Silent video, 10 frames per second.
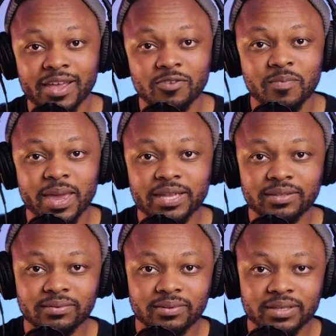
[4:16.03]
you may
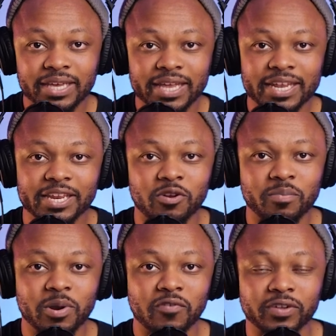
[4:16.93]
get a little
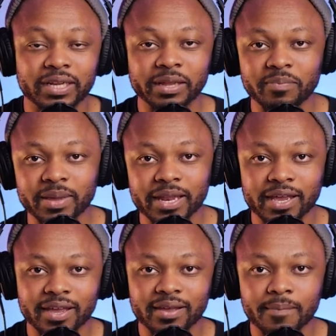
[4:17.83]
bit of clipping
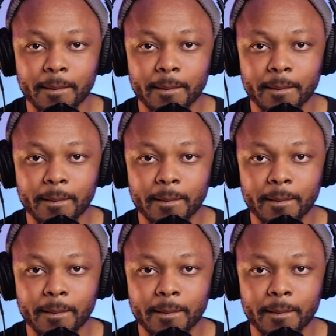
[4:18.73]
like,